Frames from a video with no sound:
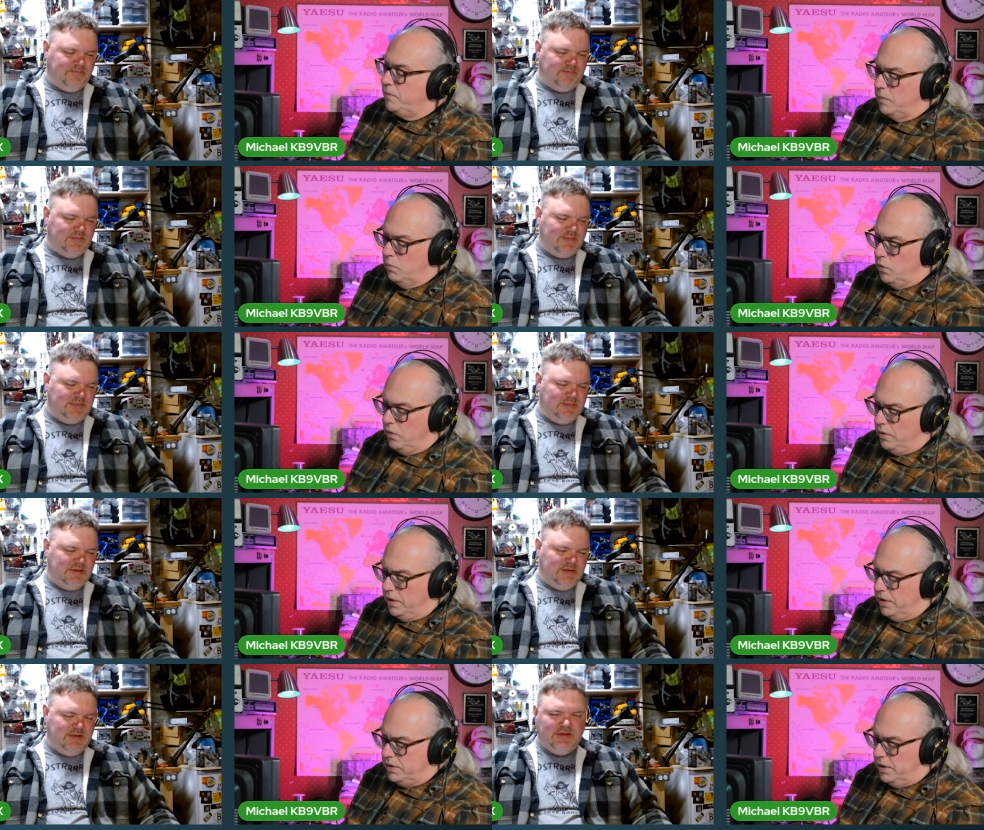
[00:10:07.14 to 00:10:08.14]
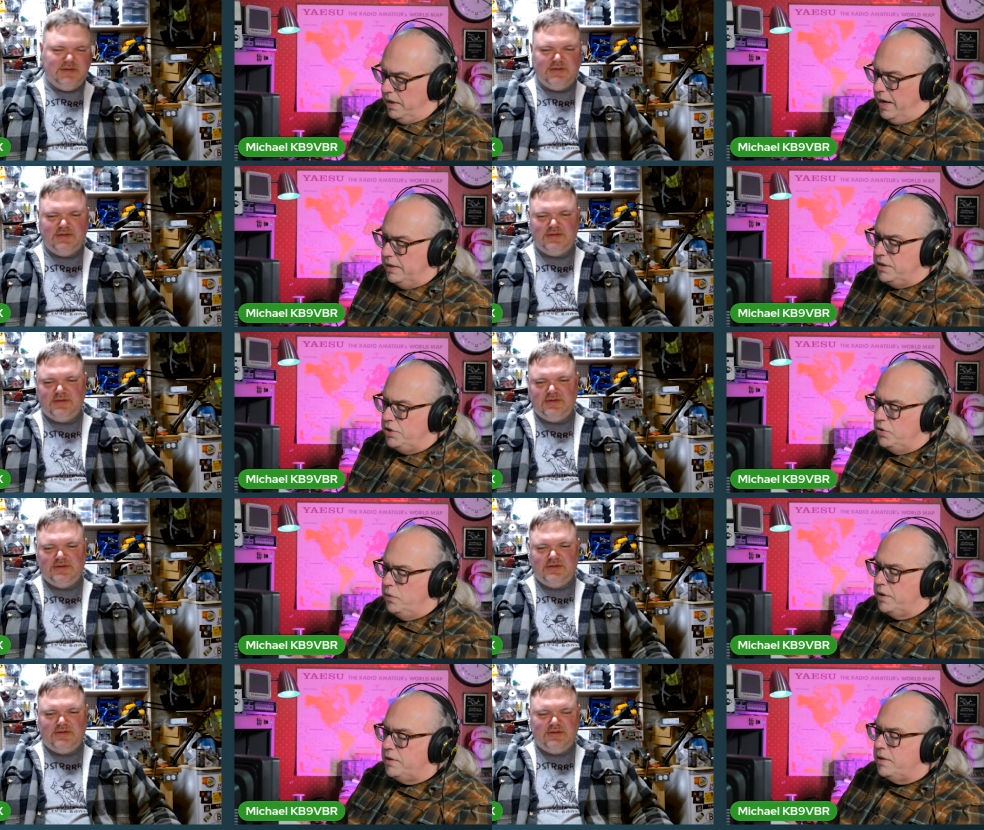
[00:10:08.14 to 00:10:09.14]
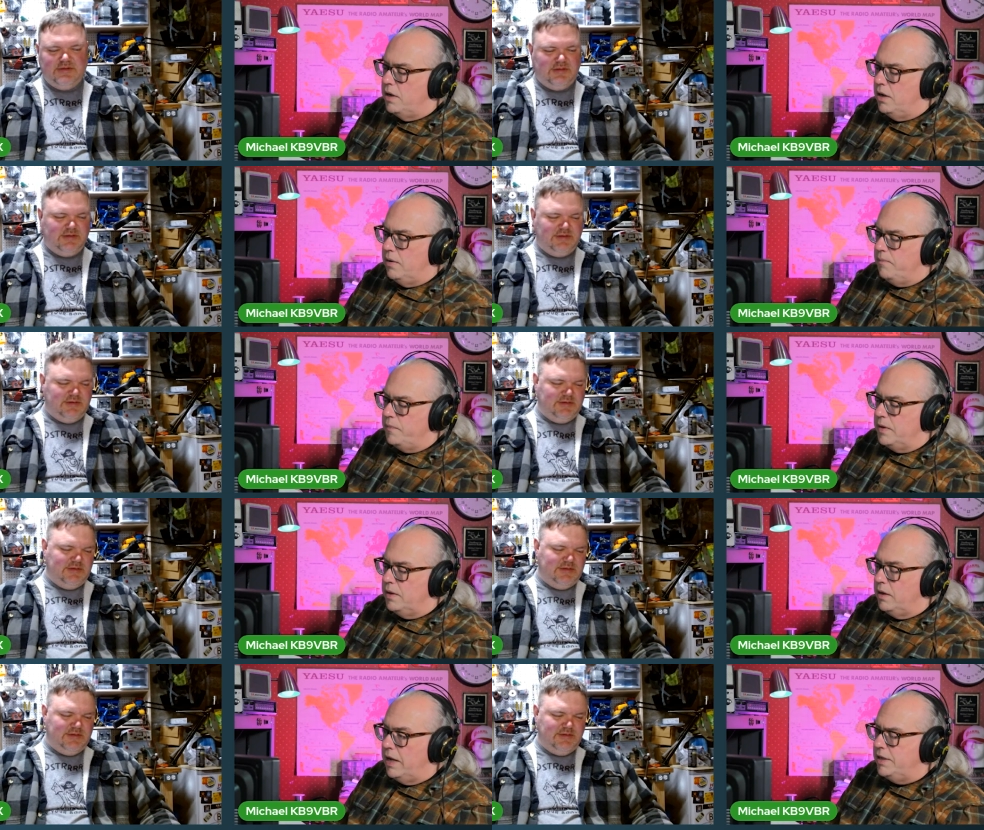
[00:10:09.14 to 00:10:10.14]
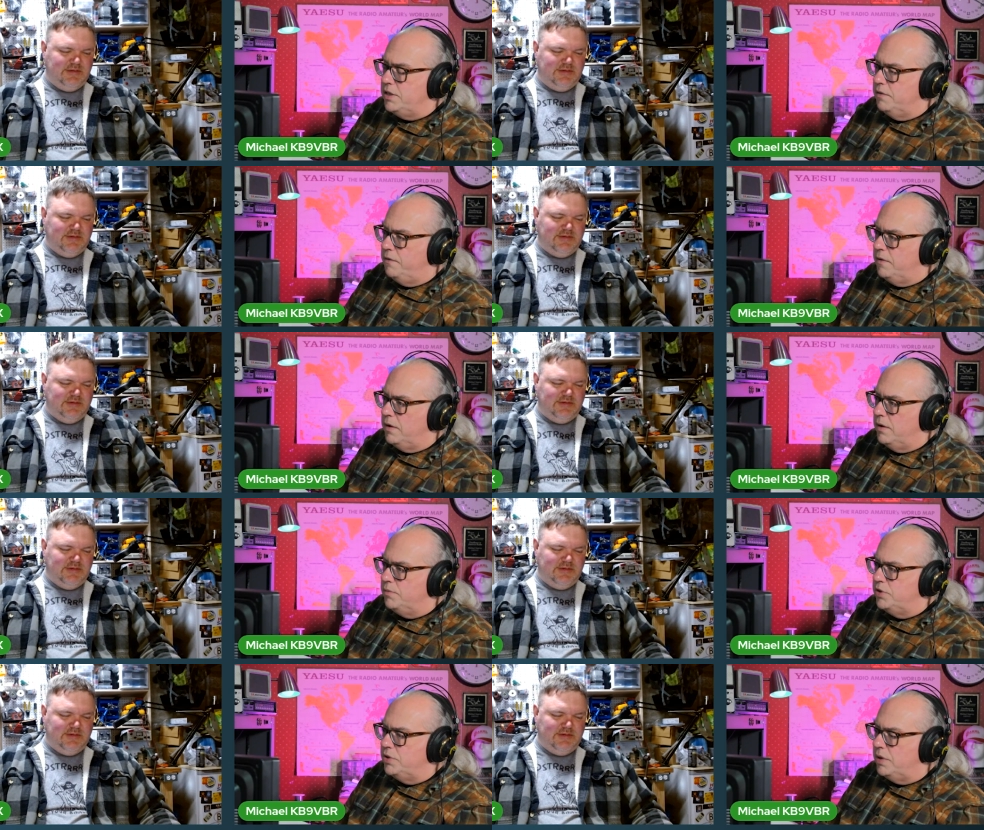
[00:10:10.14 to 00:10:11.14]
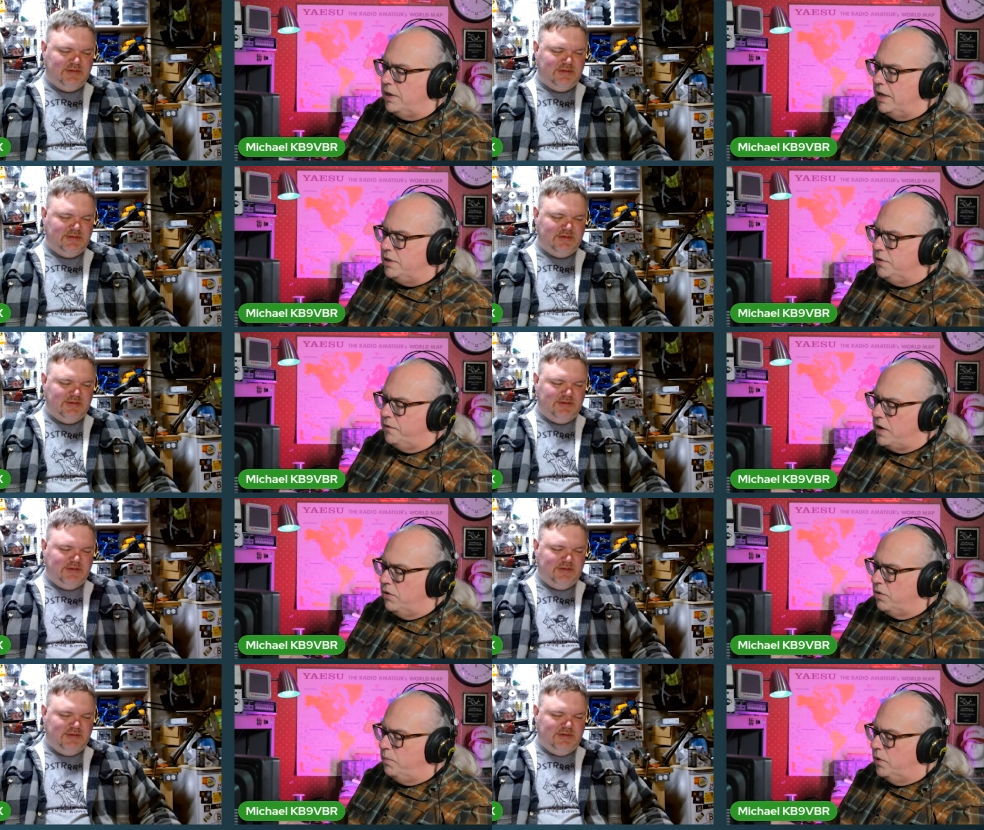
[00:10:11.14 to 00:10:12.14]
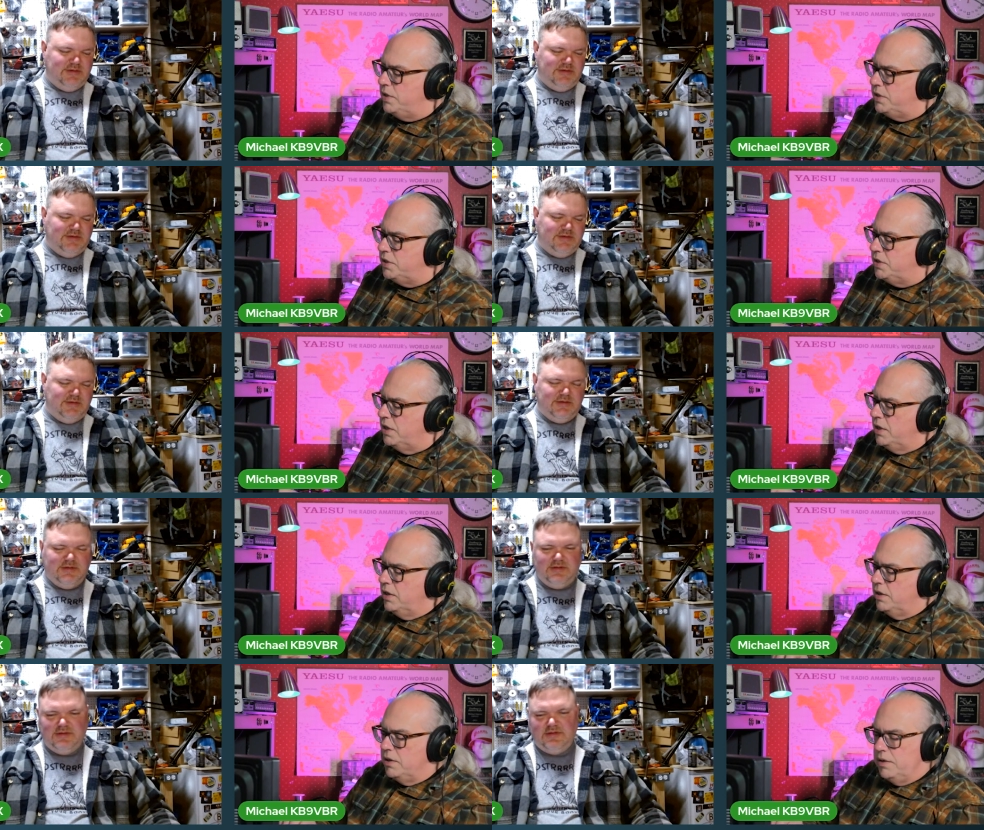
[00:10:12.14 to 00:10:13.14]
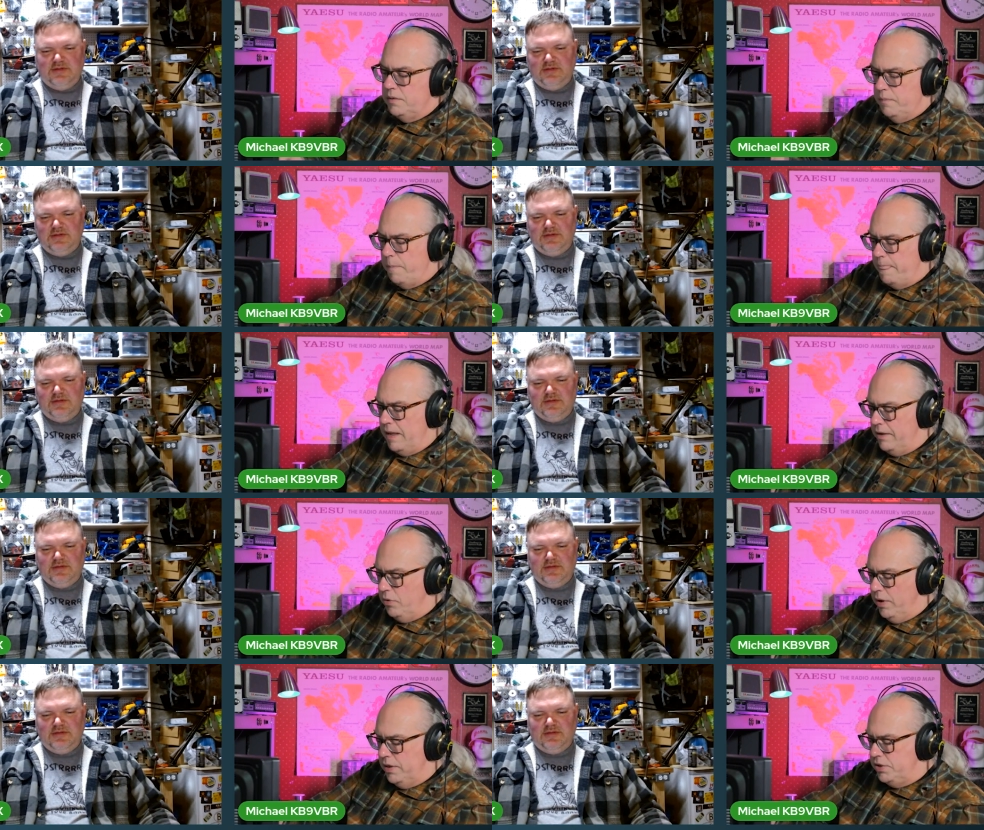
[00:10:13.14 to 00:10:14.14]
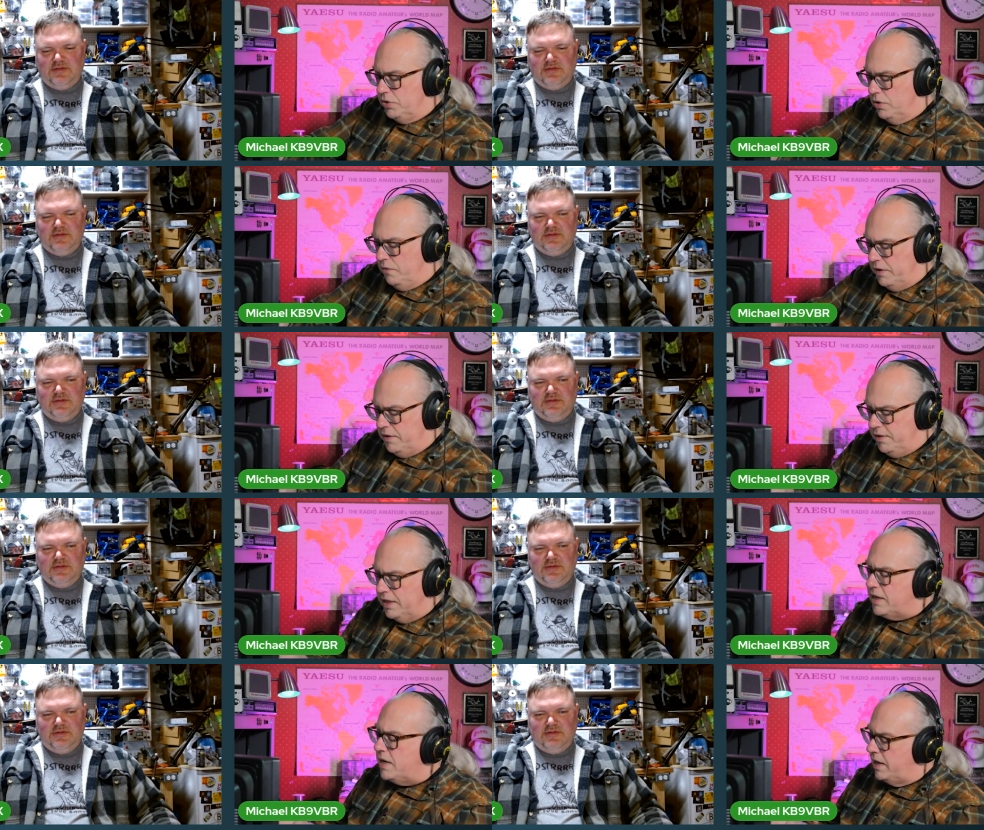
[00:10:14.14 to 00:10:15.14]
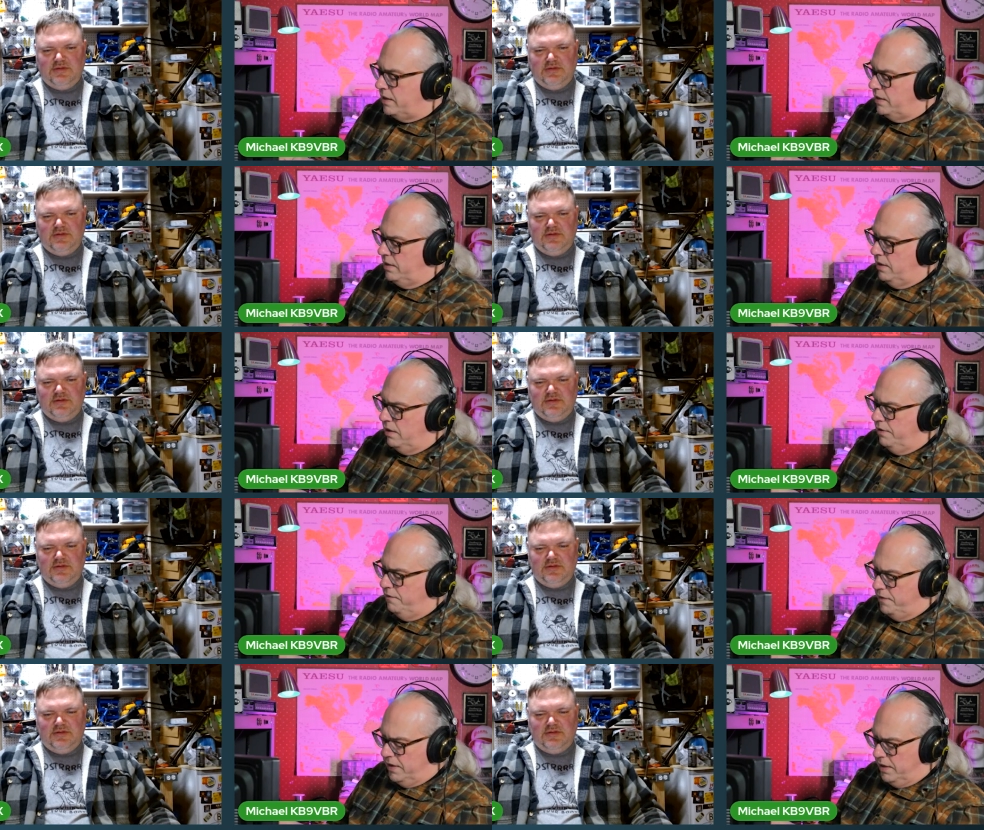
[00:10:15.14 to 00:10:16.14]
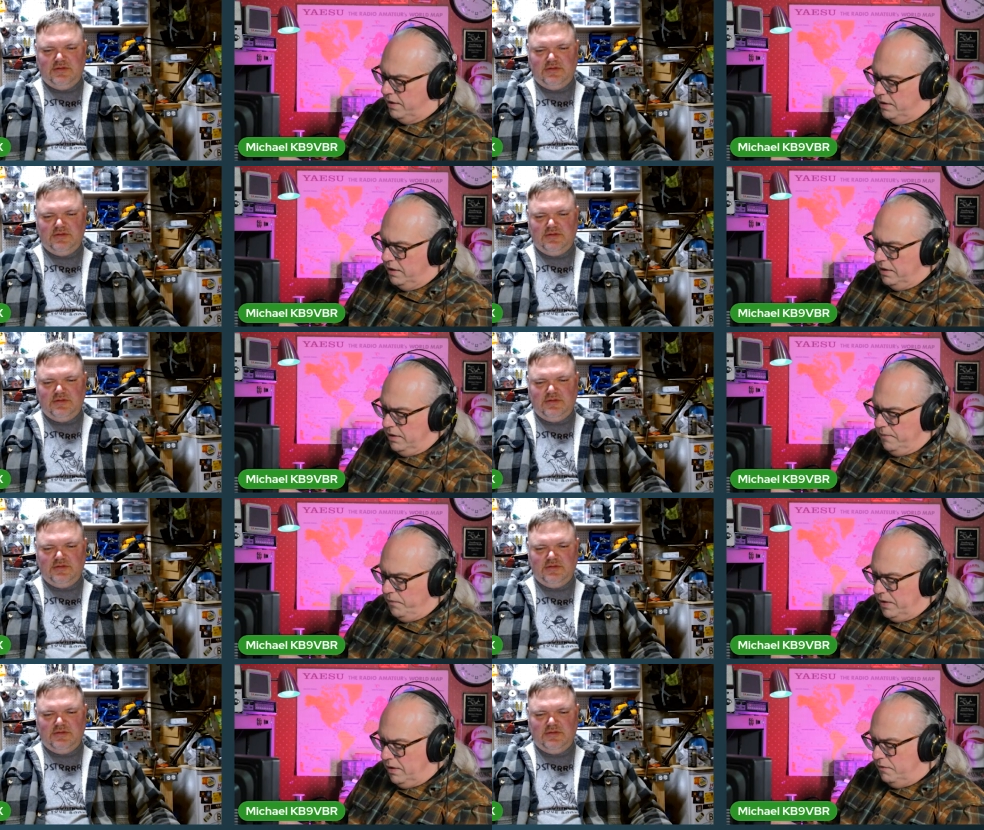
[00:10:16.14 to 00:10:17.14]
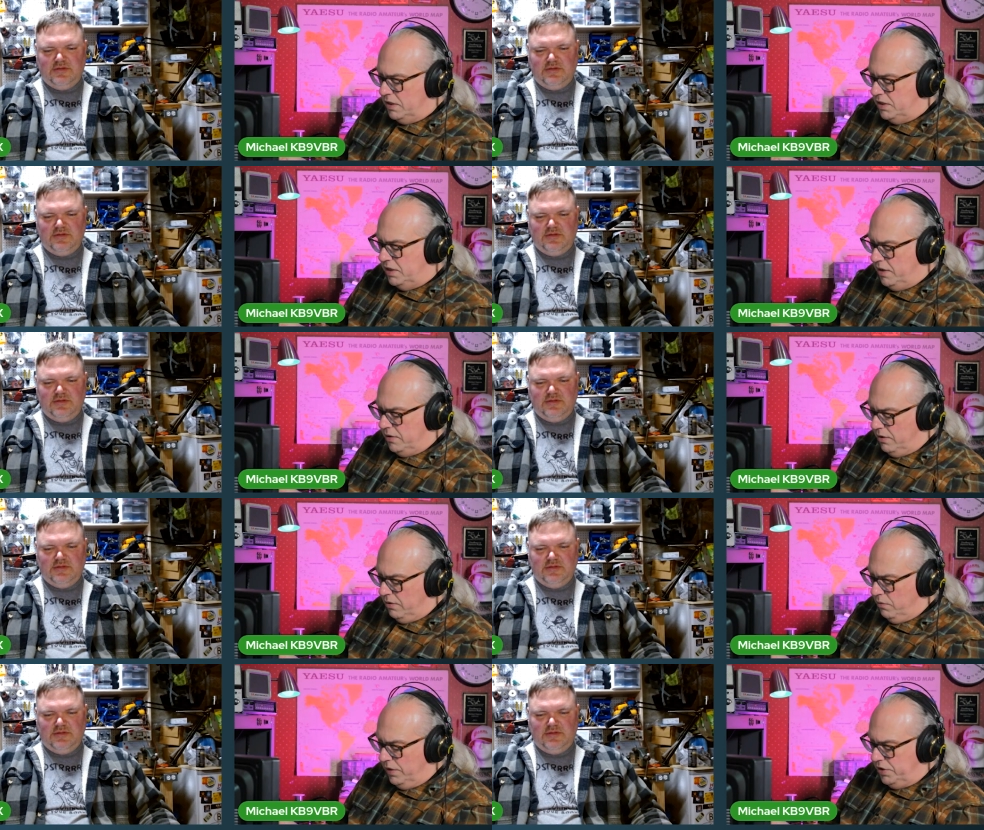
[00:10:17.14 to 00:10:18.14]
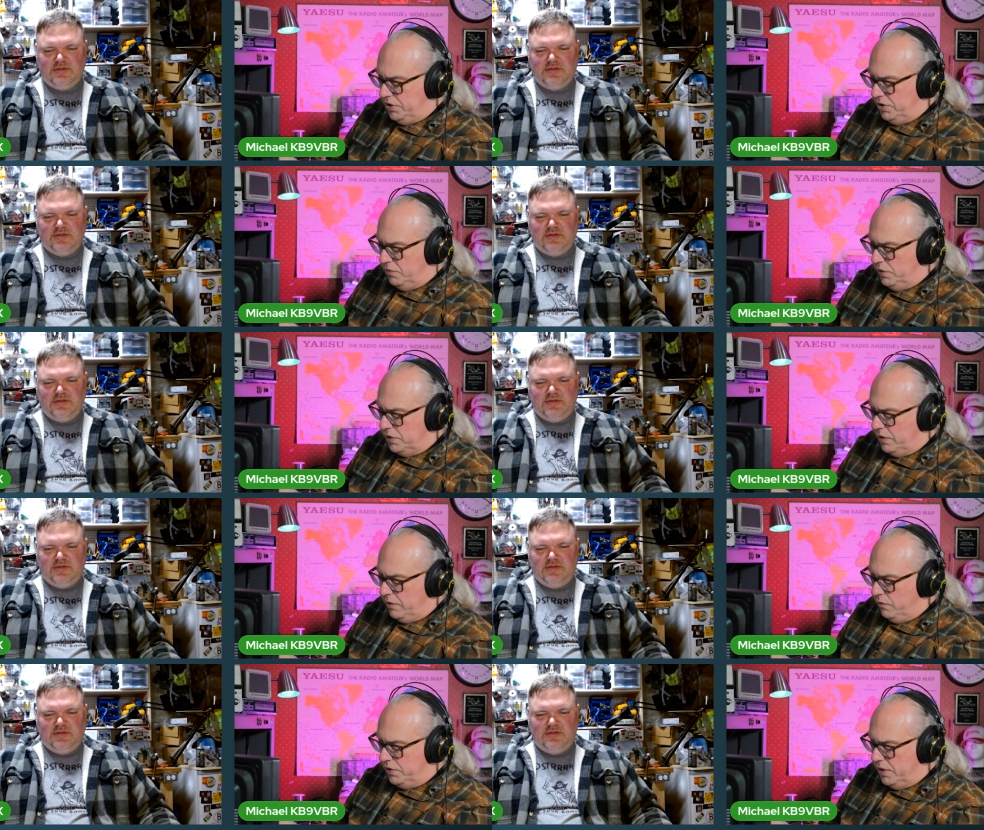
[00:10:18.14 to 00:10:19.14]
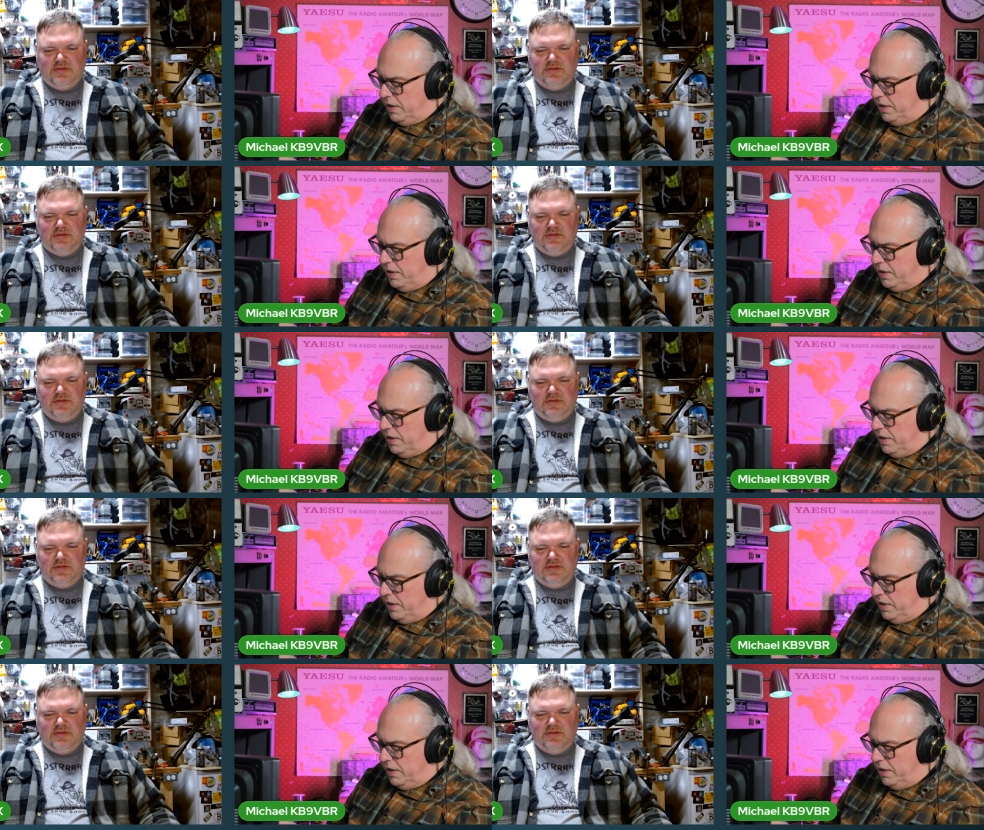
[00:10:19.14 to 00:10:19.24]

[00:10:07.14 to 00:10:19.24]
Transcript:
Speaker 1: more it it had to do with um, lots of um, lots of counterpoises it created sort of a thickening of the of the signal which was a was an